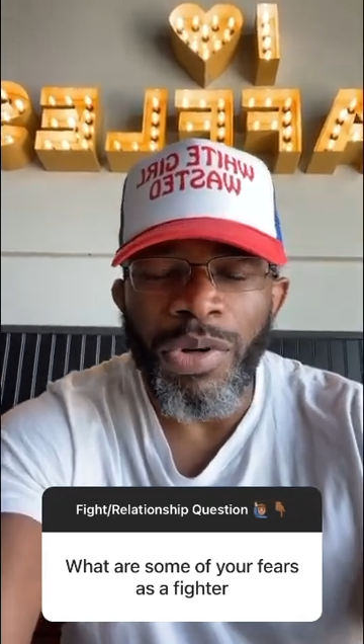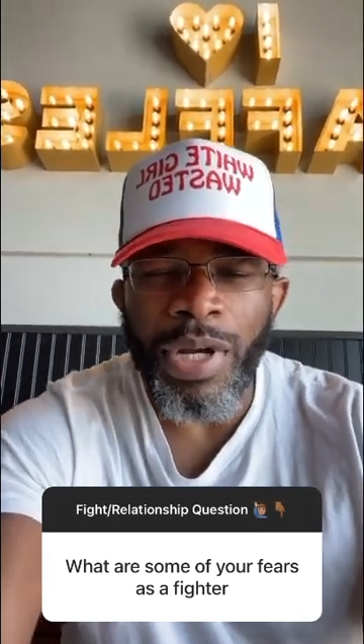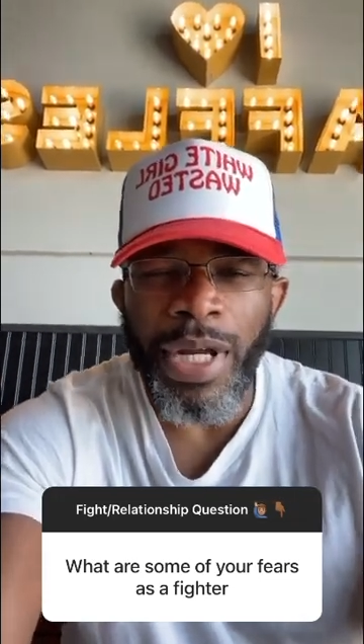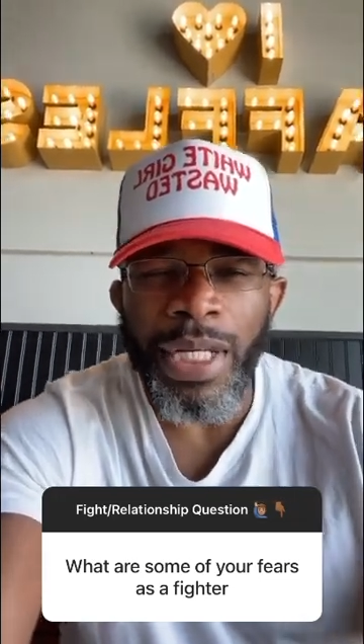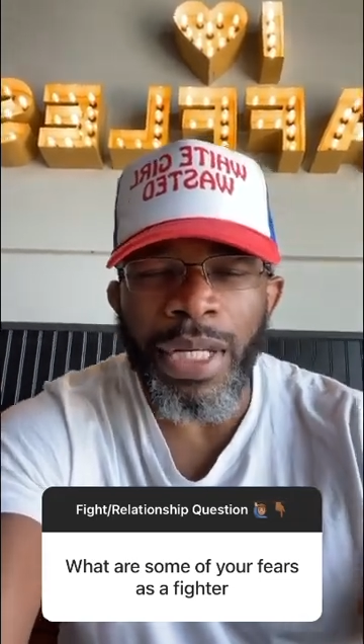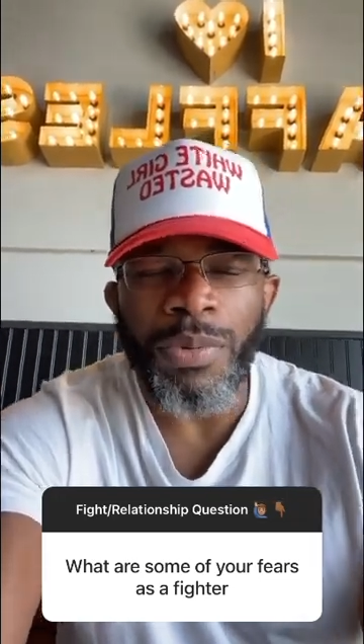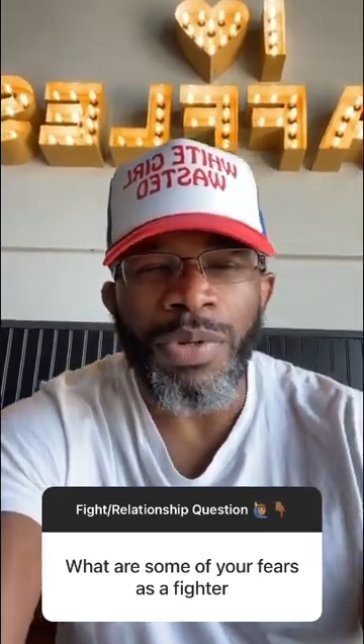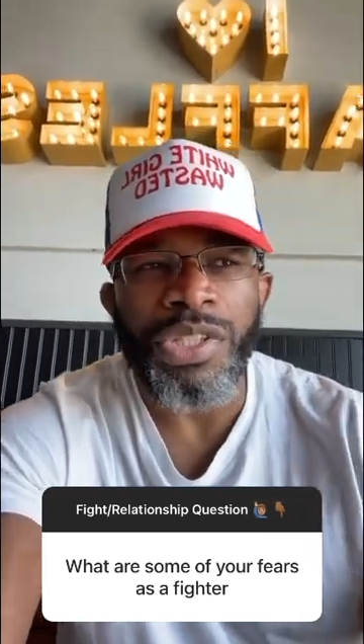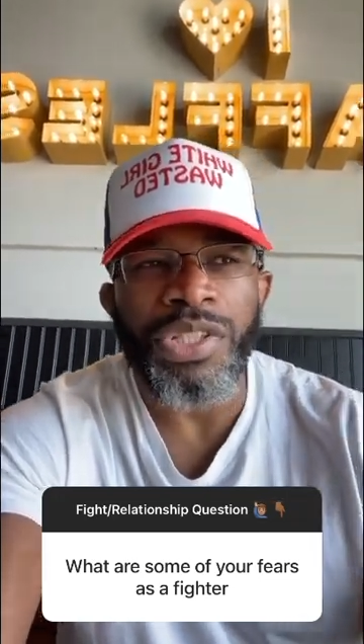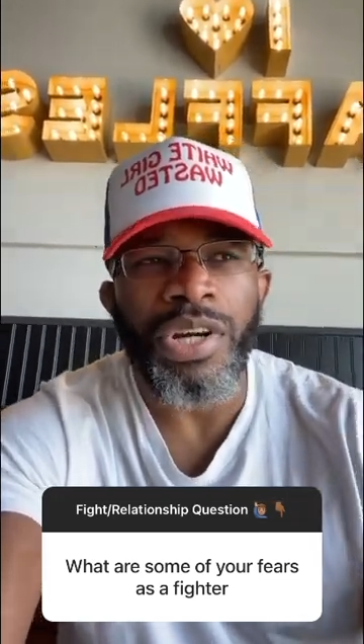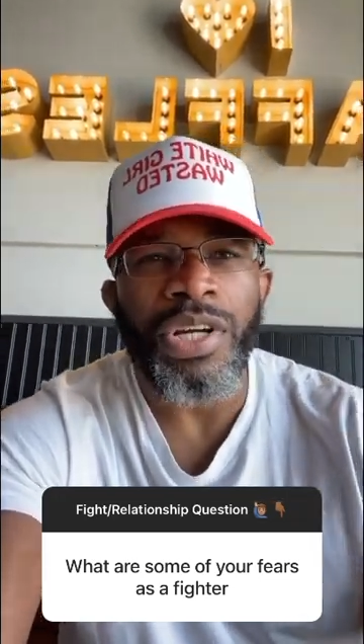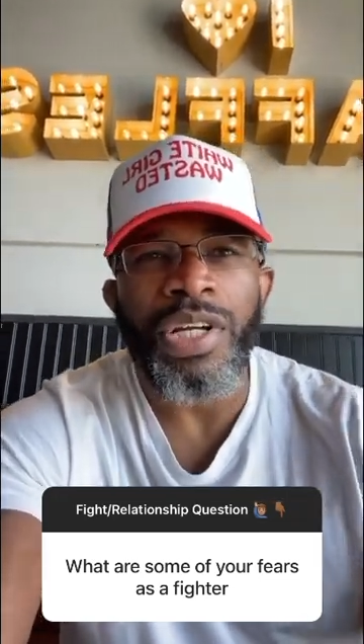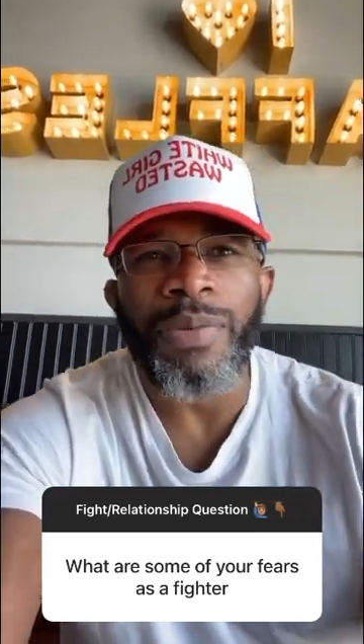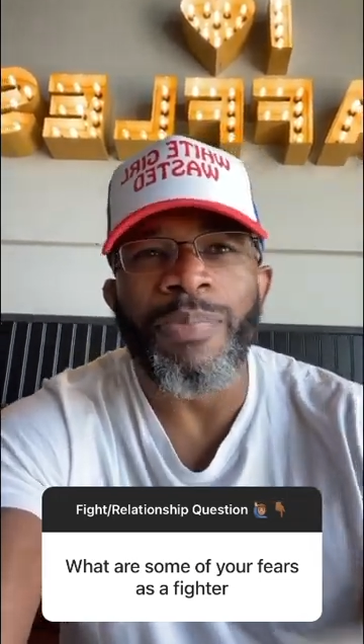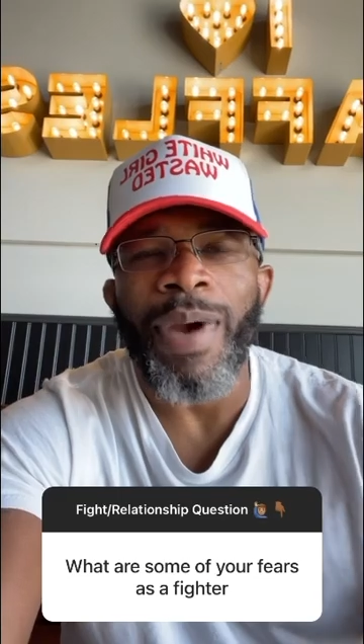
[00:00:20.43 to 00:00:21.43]
and they would
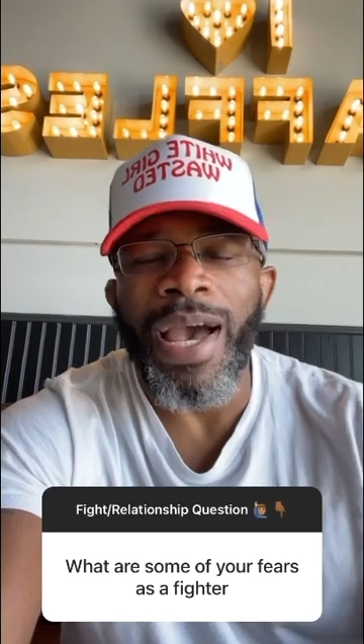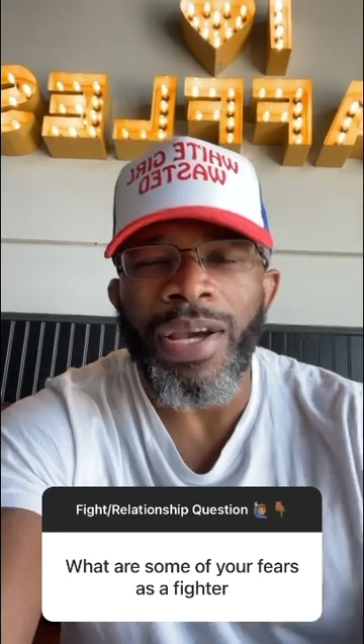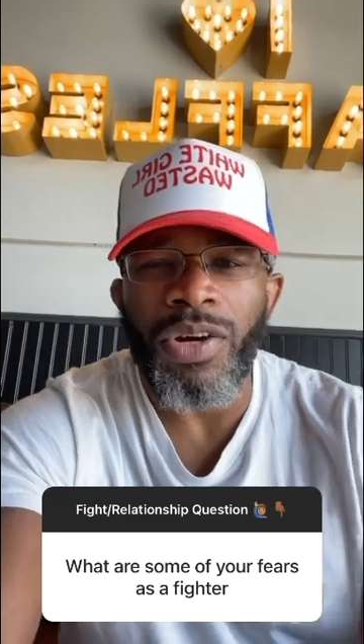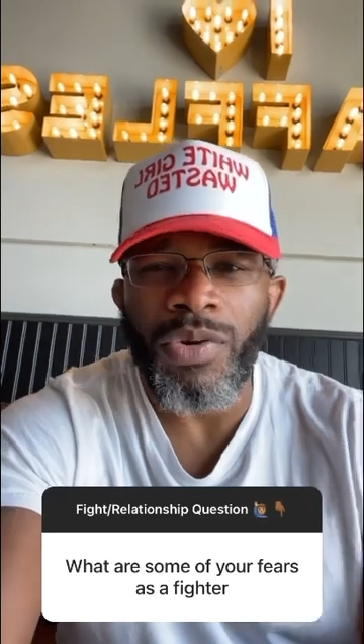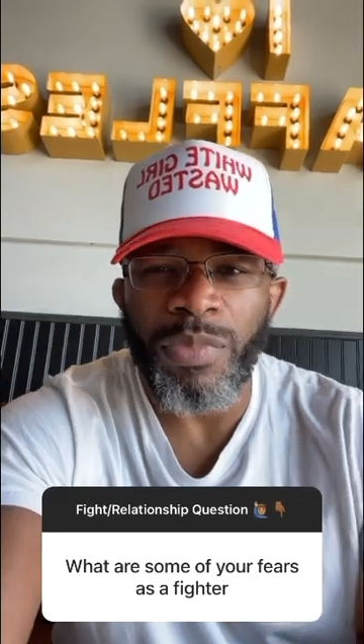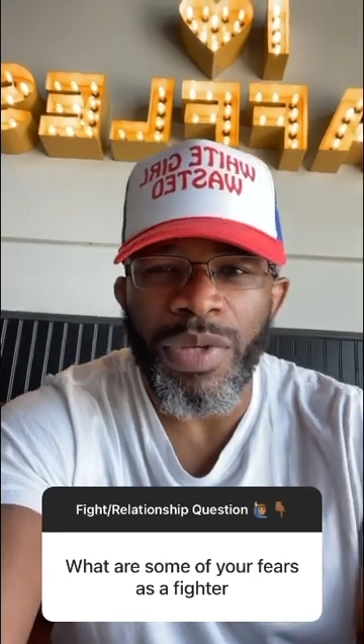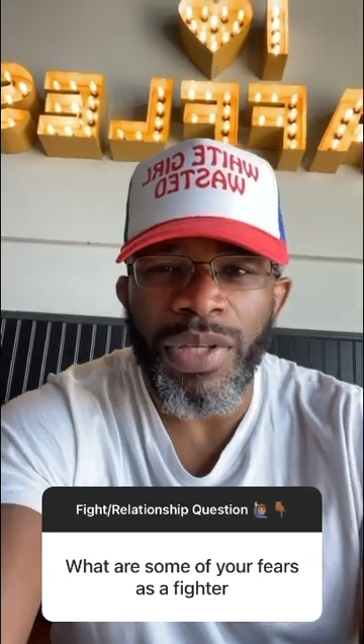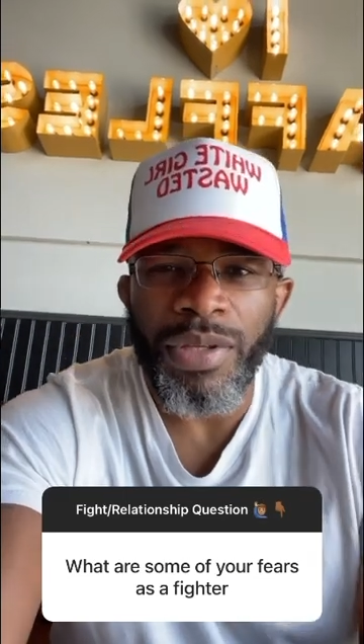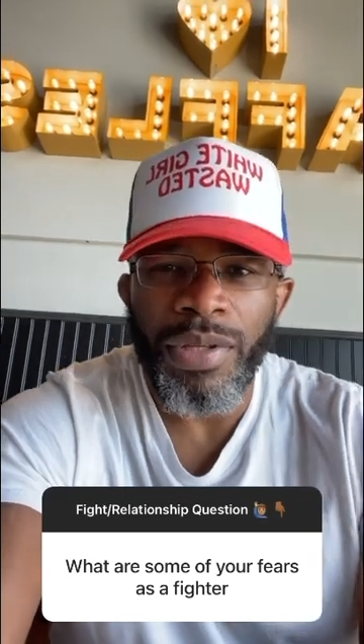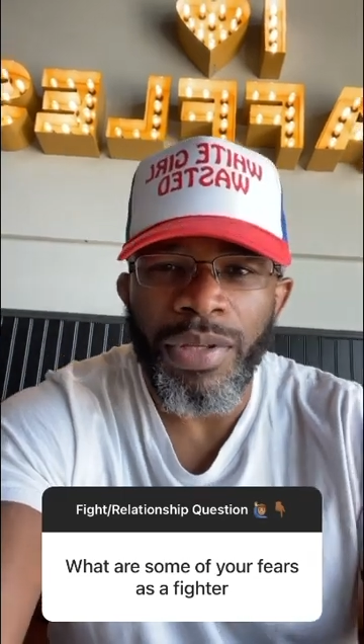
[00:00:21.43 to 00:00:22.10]
turn their back on me.